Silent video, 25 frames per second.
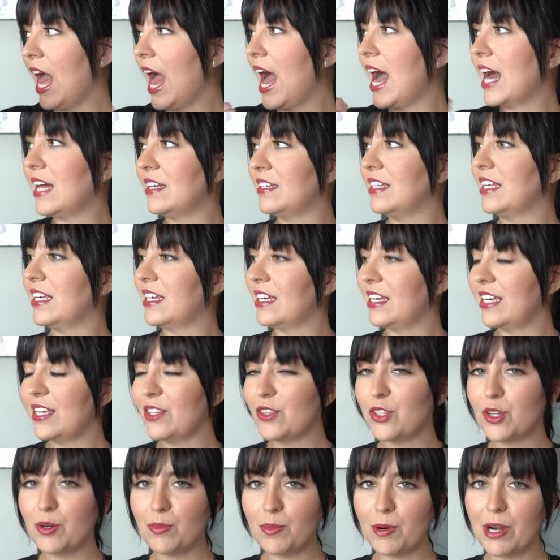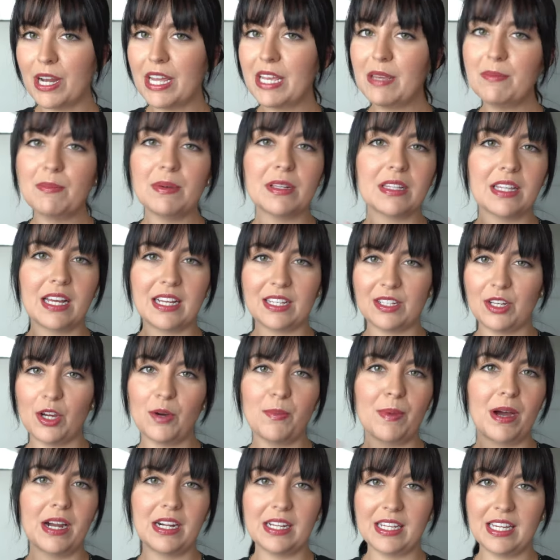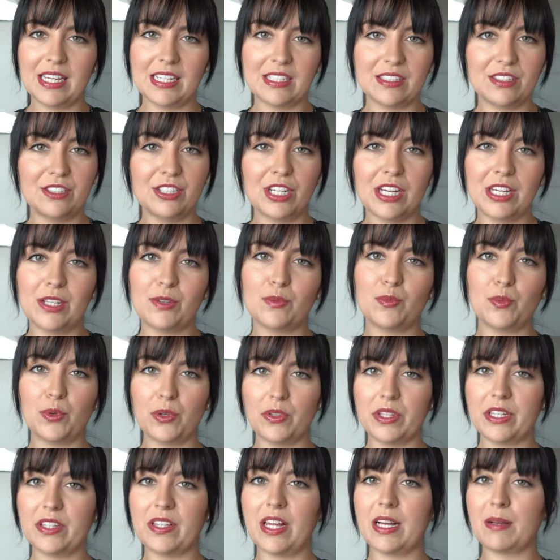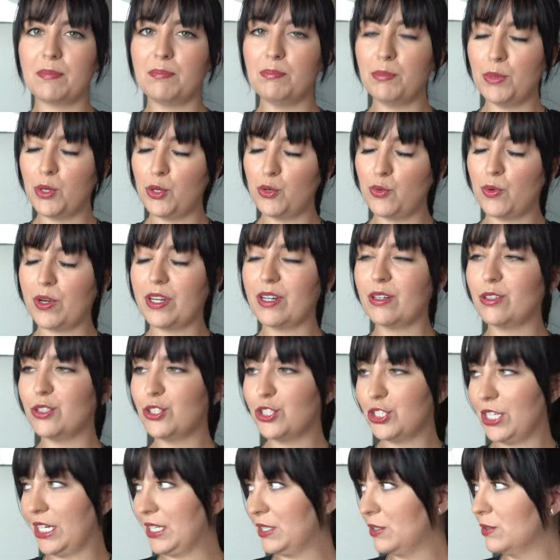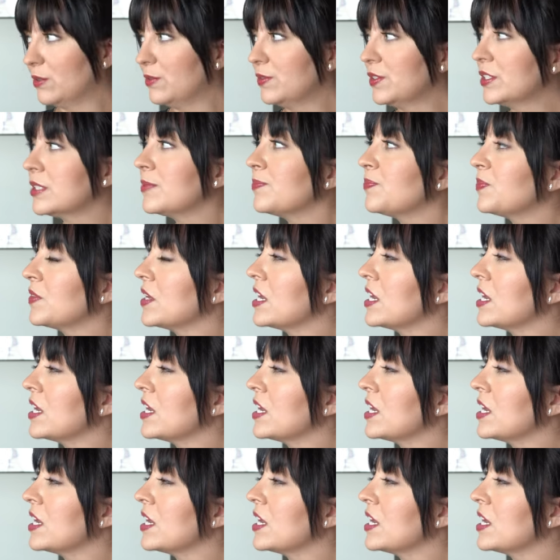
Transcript: idea in their brain, but like nobody has done really like mood reader shelves.